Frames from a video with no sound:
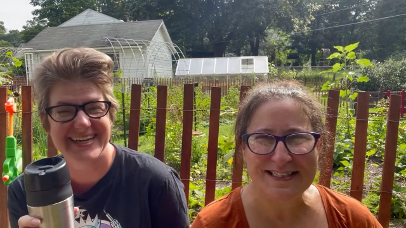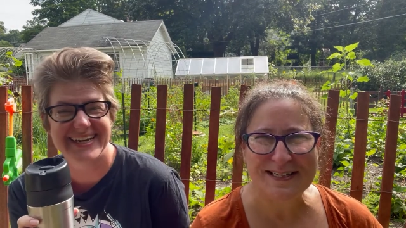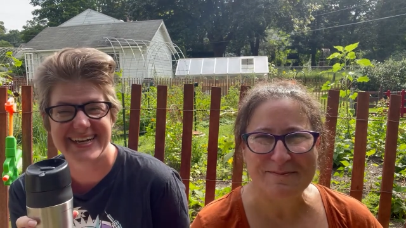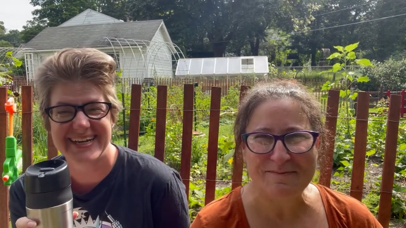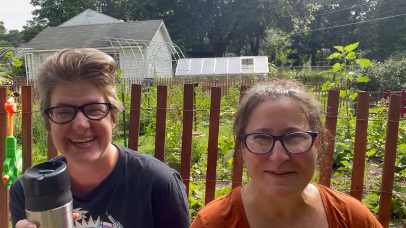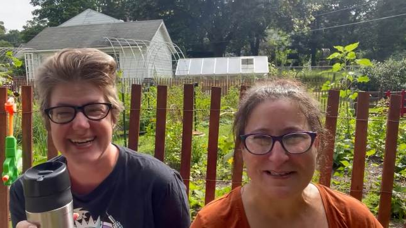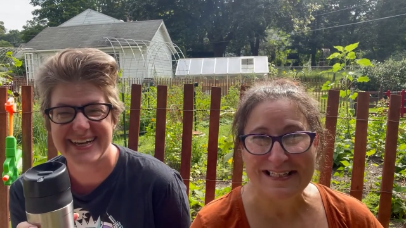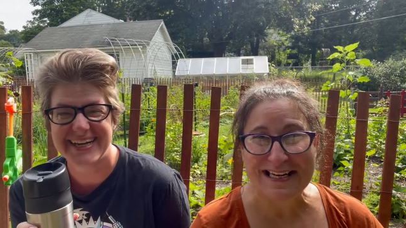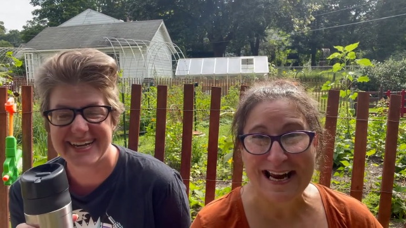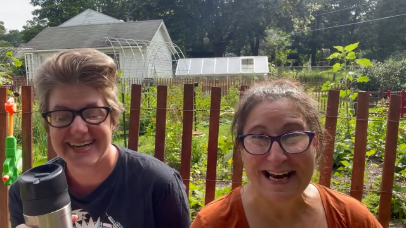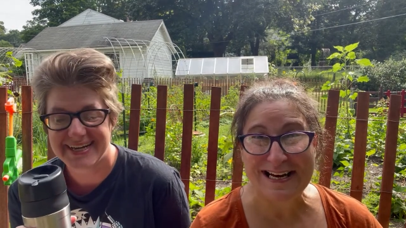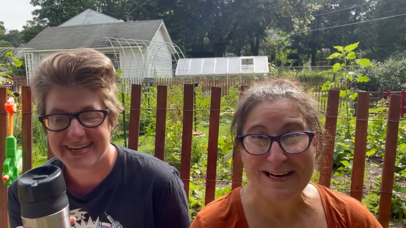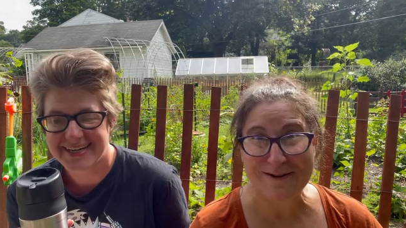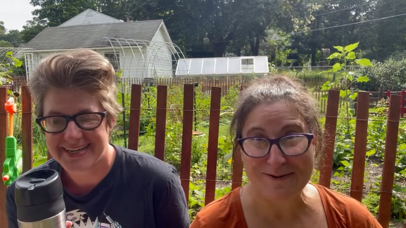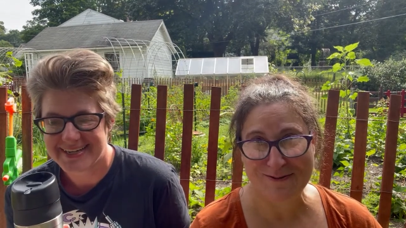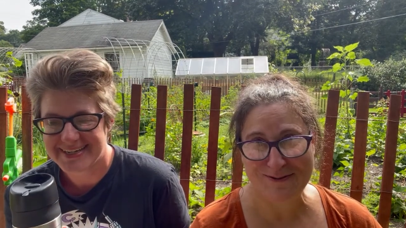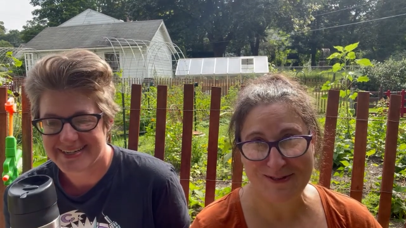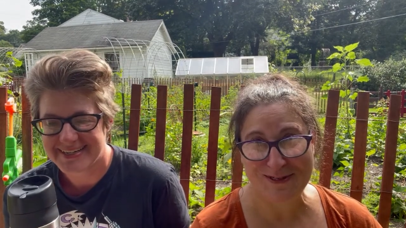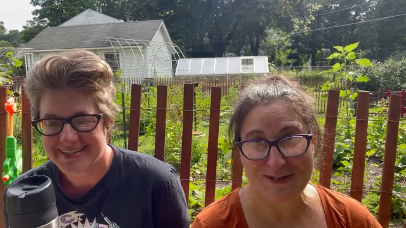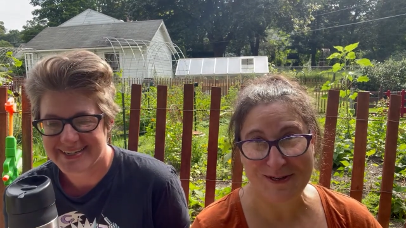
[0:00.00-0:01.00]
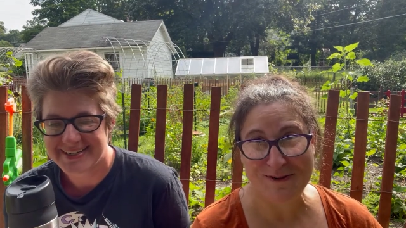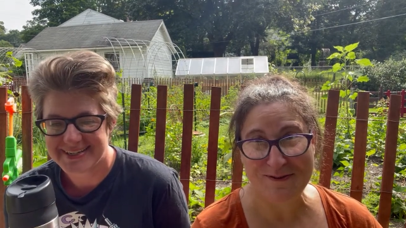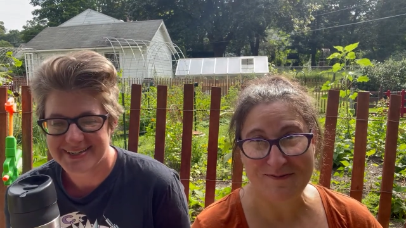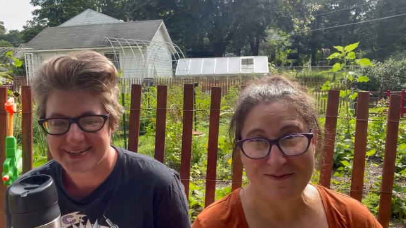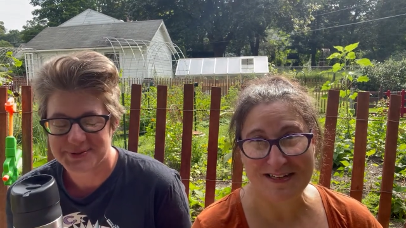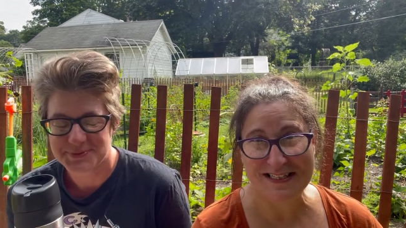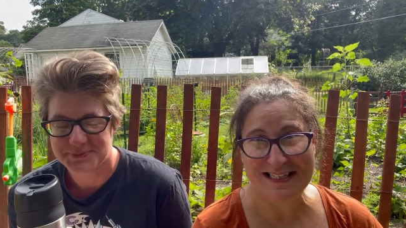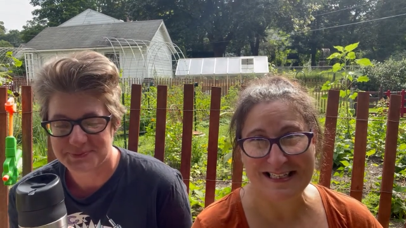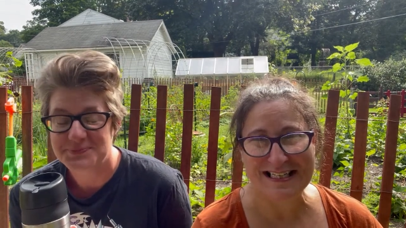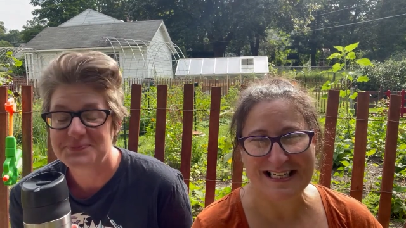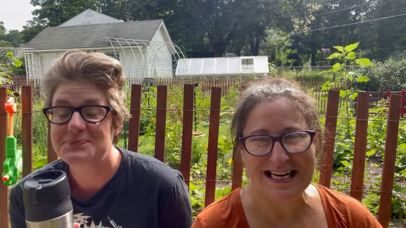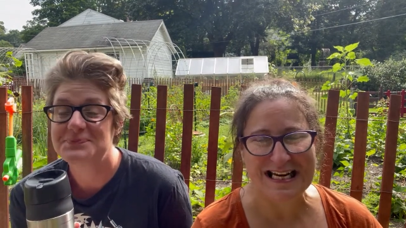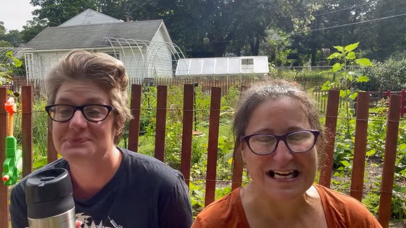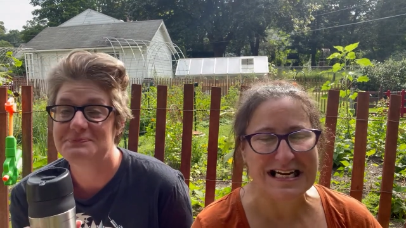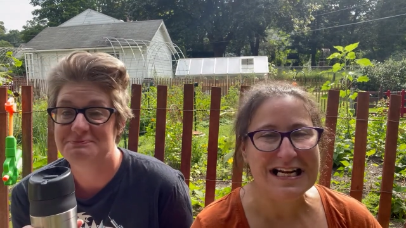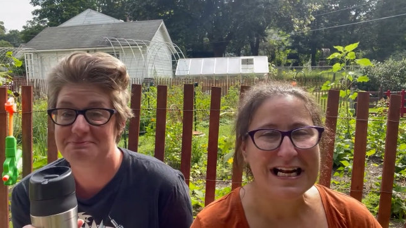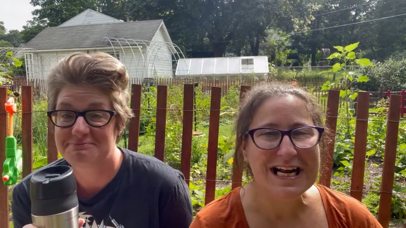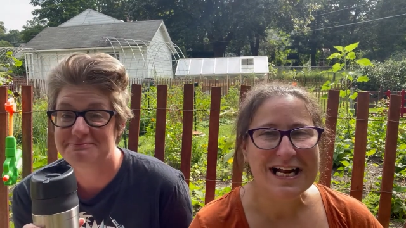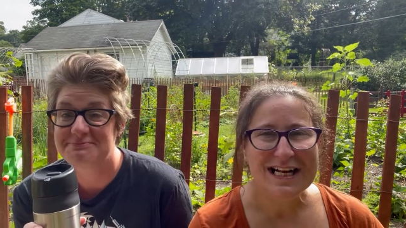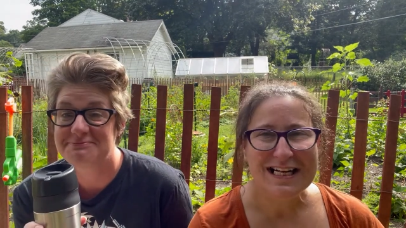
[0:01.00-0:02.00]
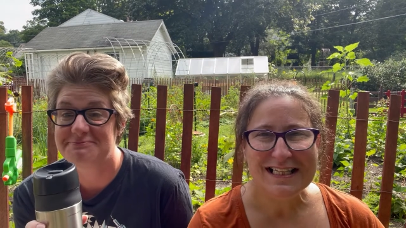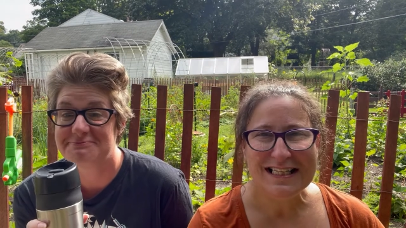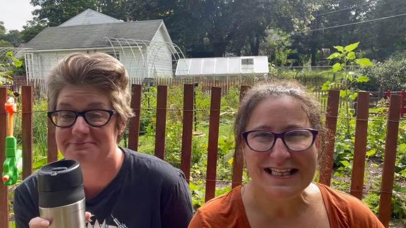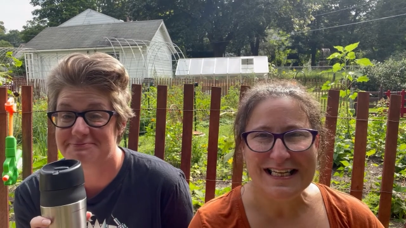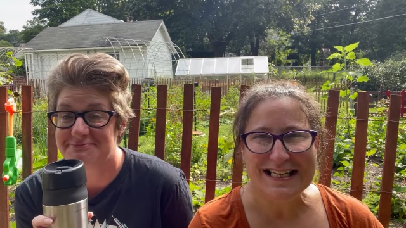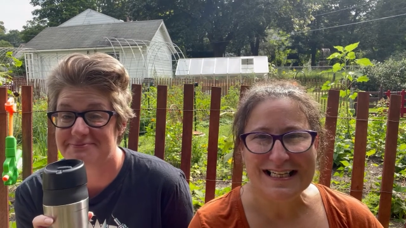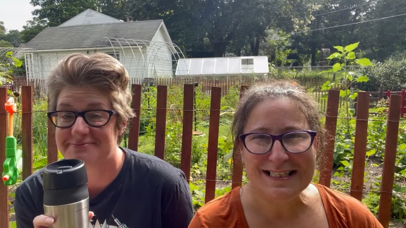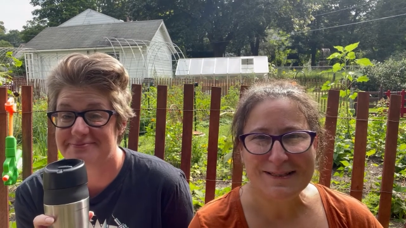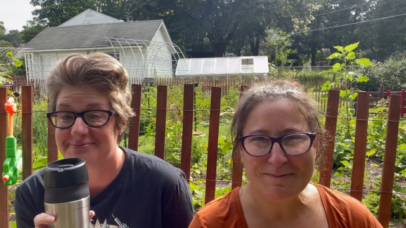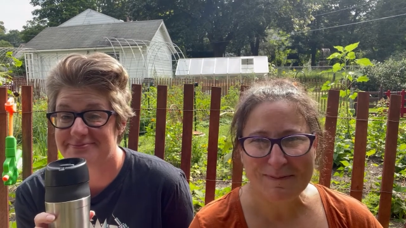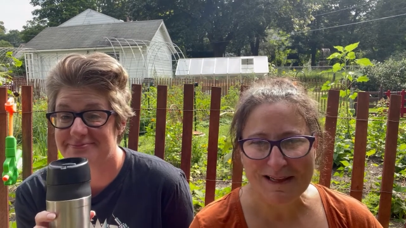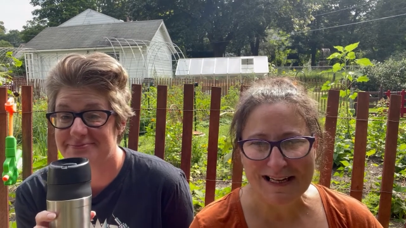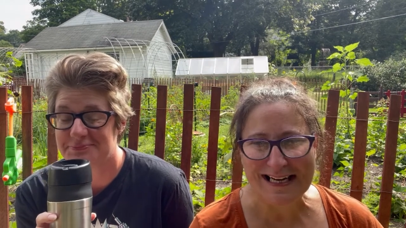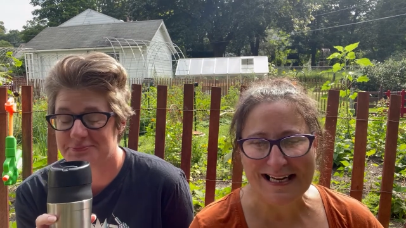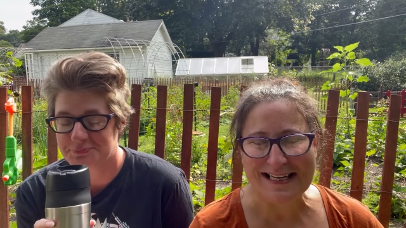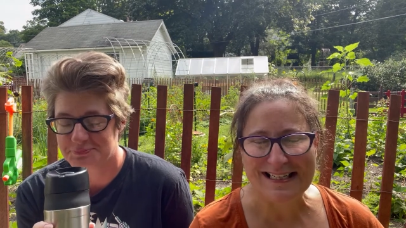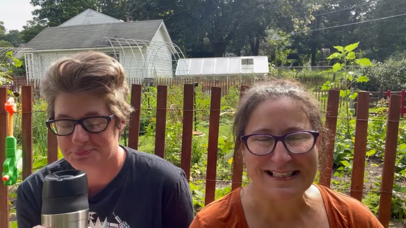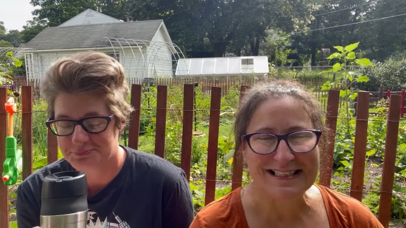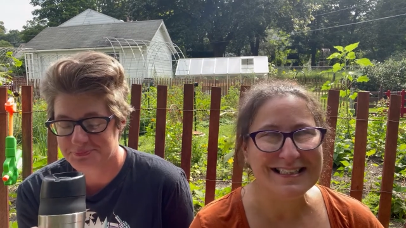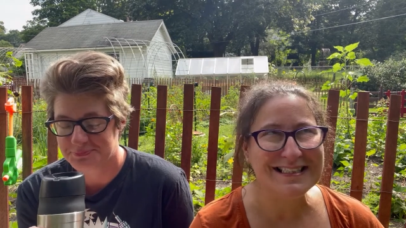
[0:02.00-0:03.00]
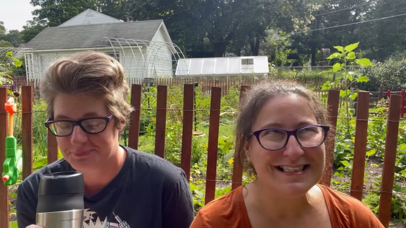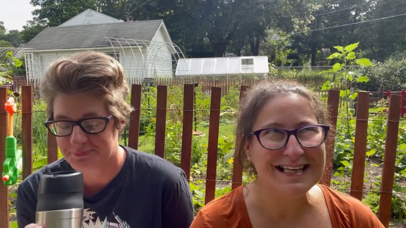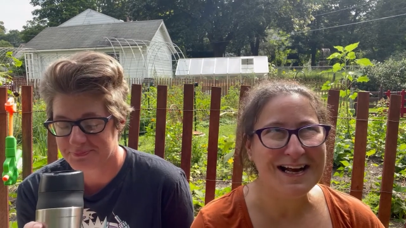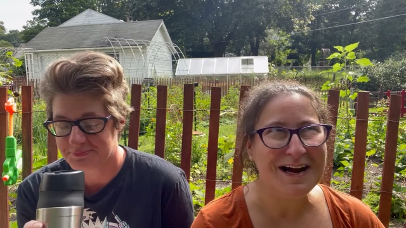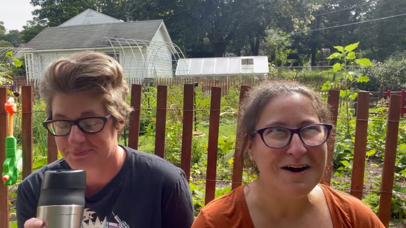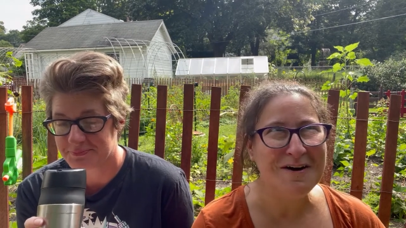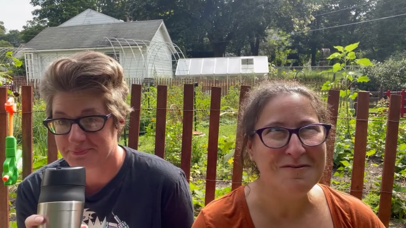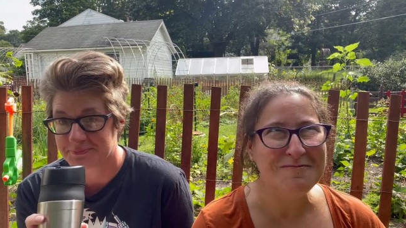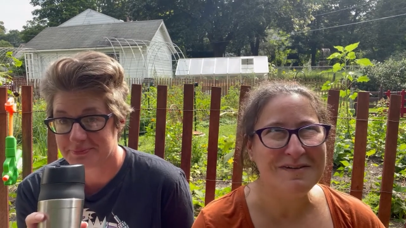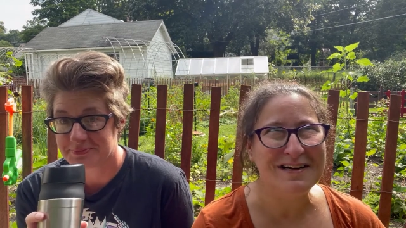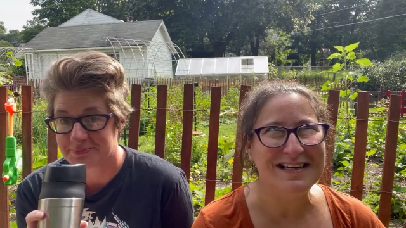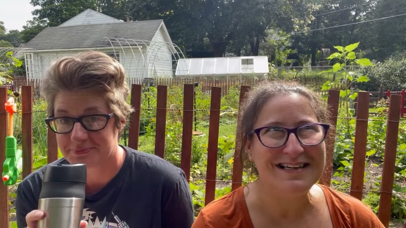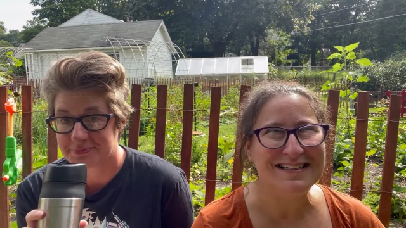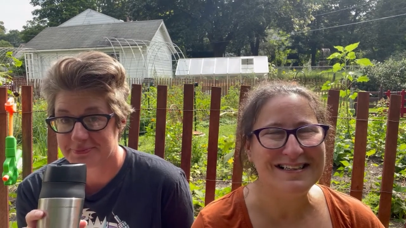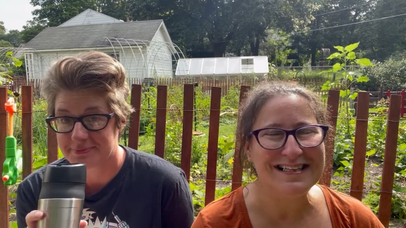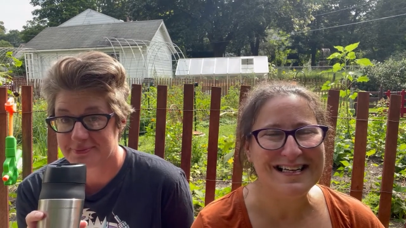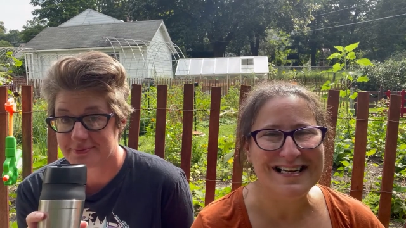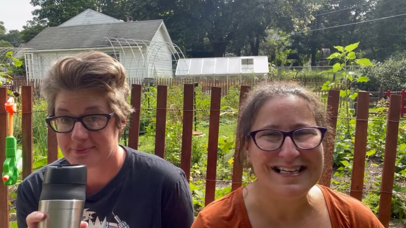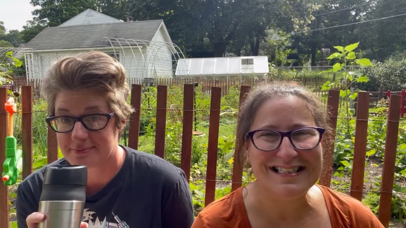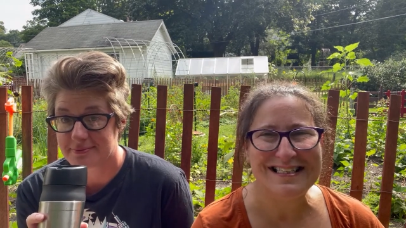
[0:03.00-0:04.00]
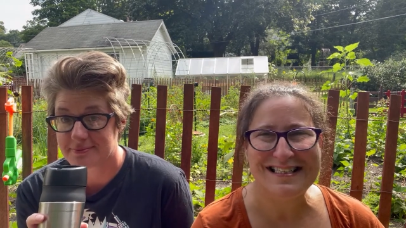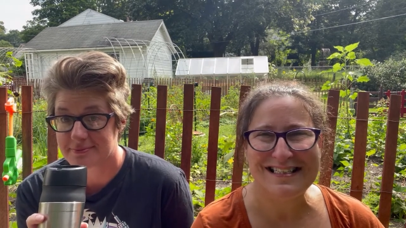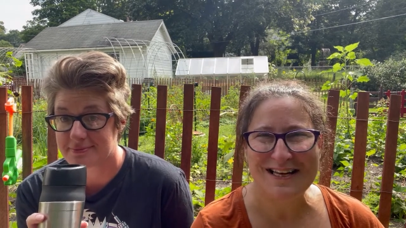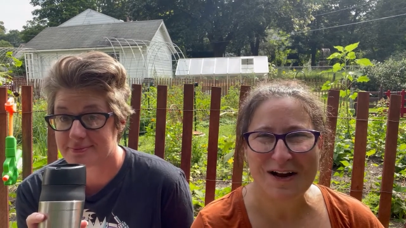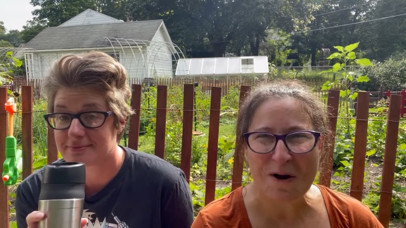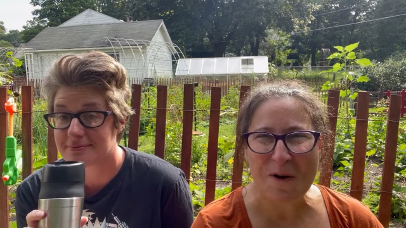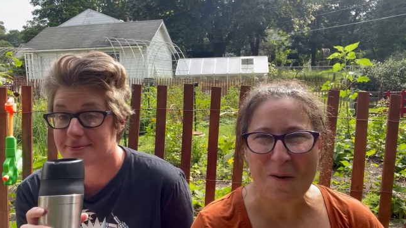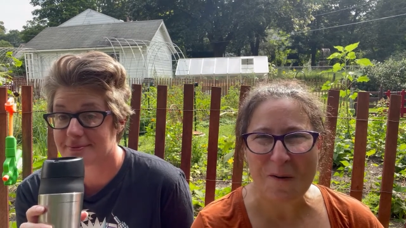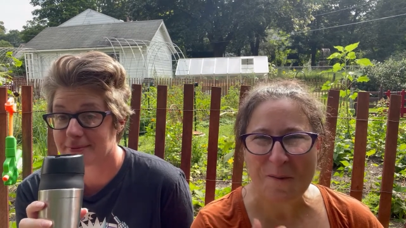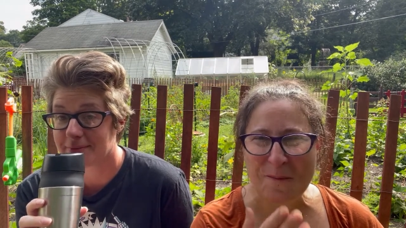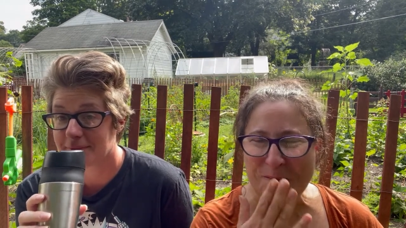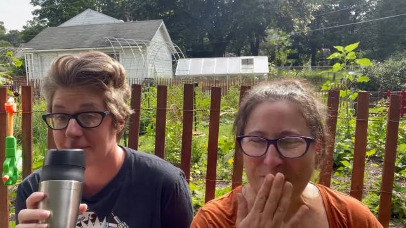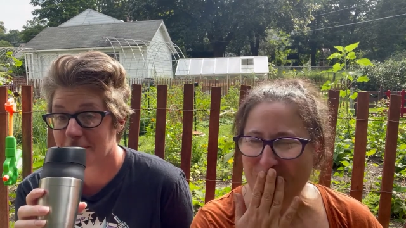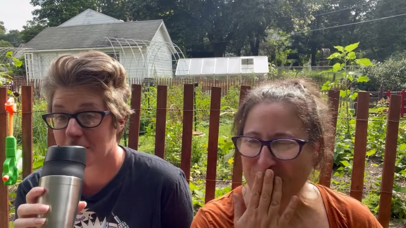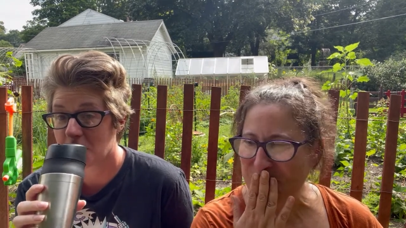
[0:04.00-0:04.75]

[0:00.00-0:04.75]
Speaker 1: some potatoes to investigate. These plants, oh my goodness. So